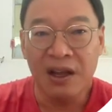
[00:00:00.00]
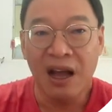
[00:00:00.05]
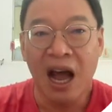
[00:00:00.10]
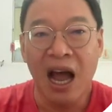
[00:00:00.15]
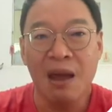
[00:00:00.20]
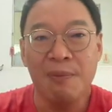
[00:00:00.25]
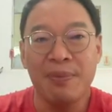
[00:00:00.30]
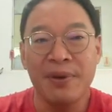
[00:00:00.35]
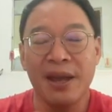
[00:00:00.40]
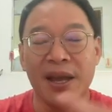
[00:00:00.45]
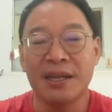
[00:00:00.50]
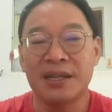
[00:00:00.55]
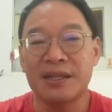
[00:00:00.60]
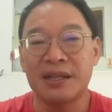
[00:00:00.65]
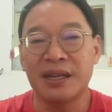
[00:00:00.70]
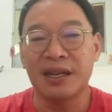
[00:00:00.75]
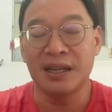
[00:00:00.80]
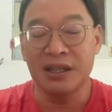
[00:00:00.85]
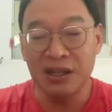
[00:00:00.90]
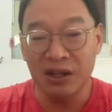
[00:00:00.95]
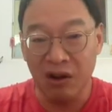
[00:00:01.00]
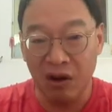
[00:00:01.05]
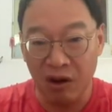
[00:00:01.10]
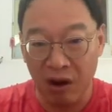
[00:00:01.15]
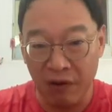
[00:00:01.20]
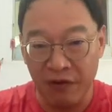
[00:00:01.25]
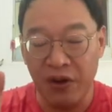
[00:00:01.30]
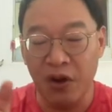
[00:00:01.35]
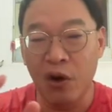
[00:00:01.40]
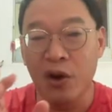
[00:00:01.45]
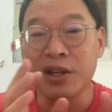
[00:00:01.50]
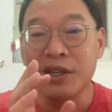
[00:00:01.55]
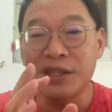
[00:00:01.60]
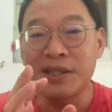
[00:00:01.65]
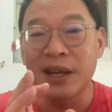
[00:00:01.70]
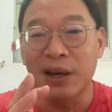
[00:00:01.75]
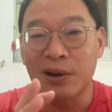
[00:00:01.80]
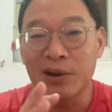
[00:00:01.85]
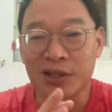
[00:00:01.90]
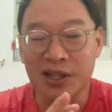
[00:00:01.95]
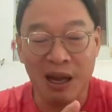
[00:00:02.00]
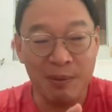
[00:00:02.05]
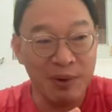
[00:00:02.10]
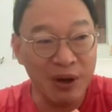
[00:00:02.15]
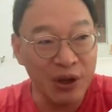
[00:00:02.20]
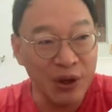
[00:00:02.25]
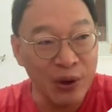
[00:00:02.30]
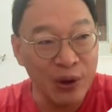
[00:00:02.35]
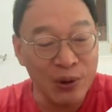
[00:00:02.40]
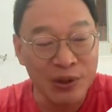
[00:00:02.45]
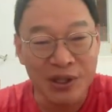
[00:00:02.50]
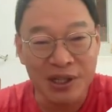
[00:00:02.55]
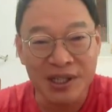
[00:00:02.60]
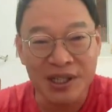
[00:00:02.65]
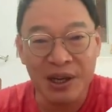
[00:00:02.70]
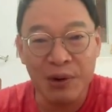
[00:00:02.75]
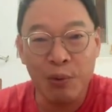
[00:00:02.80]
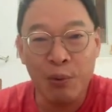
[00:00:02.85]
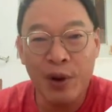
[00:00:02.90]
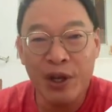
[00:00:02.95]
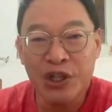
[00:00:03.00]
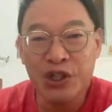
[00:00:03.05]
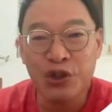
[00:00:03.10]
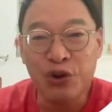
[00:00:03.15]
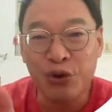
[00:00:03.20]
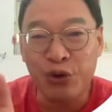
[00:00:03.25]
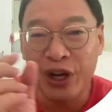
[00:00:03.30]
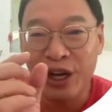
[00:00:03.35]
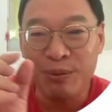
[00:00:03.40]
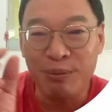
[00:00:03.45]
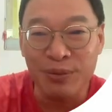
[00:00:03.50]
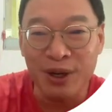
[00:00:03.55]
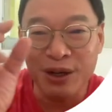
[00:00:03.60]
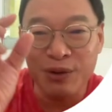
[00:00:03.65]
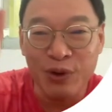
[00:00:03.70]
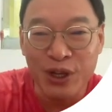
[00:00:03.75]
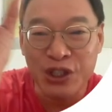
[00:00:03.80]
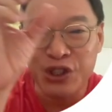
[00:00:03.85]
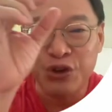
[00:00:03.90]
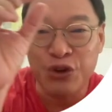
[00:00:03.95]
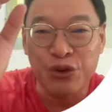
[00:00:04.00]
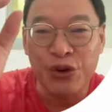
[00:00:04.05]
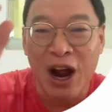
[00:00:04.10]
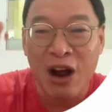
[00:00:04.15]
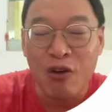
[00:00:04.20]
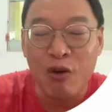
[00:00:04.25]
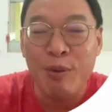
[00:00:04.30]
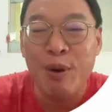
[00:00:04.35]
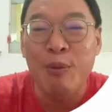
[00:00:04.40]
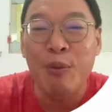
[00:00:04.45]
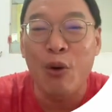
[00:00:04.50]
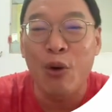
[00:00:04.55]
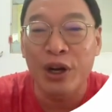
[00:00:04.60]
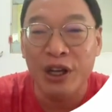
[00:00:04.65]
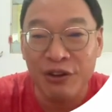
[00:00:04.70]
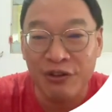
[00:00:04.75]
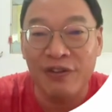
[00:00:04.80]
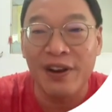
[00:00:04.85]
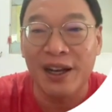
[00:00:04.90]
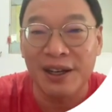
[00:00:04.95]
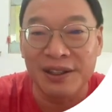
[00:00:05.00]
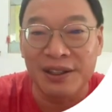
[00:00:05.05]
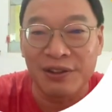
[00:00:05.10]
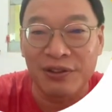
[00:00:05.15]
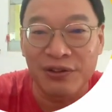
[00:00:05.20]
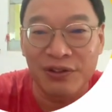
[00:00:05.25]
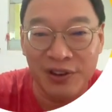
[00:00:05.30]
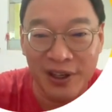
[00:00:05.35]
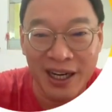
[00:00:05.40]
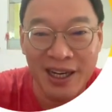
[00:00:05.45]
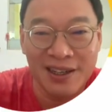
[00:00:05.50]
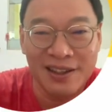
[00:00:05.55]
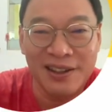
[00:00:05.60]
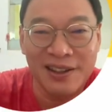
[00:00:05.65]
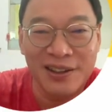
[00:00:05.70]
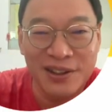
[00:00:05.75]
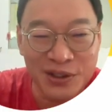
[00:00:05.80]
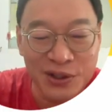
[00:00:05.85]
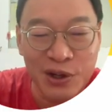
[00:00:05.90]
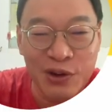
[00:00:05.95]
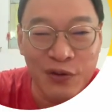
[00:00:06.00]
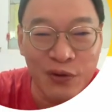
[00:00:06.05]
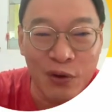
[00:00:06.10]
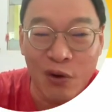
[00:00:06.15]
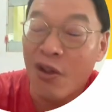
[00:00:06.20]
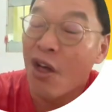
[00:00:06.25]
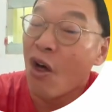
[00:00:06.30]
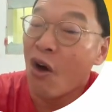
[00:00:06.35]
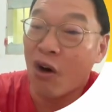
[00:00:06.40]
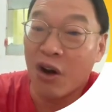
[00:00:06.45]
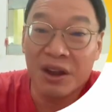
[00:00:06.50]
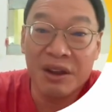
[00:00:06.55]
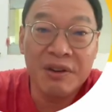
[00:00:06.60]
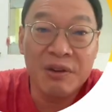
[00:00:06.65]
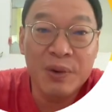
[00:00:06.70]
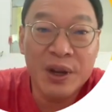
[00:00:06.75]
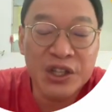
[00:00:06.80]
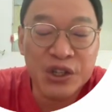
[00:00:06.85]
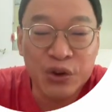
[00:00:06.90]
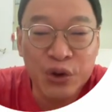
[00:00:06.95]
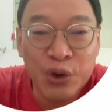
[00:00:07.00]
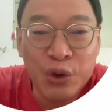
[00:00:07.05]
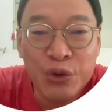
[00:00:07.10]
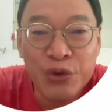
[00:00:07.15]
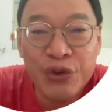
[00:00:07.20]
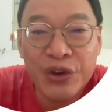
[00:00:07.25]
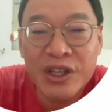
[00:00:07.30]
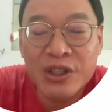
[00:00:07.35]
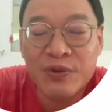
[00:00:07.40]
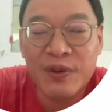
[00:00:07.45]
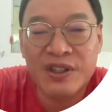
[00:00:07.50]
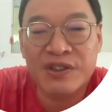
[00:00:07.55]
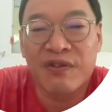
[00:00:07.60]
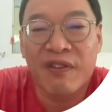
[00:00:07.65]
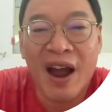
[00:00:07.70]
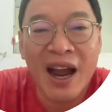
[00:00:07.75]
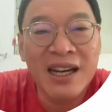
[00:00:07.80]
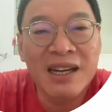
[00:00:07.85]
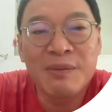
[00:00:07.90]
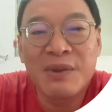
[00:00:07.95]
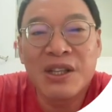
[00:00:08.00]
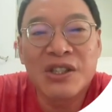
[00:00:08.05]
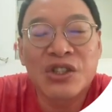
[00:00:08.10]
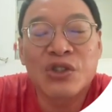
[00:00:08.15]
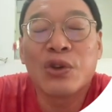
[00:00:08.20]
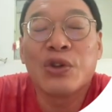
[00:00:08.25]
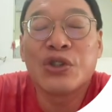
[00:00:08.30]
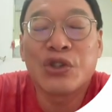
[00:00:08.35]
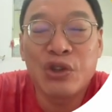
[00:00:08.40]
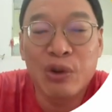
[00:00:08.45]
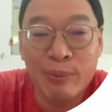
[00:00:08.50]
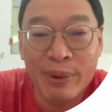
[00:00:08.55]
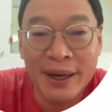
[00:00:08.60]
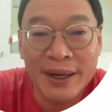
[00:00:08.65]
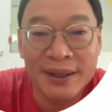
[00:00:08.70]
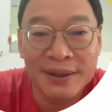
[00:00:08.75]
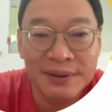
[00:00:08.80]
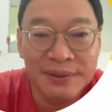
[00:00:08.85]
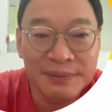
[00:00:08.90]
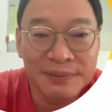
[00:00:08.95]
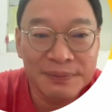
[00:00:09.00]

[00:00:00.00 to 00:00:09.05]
iPSCs of your own cells can be used to see which treatment, which drug will be more effective, right? And so forth, or even which nutrients, which vitamins suits you better.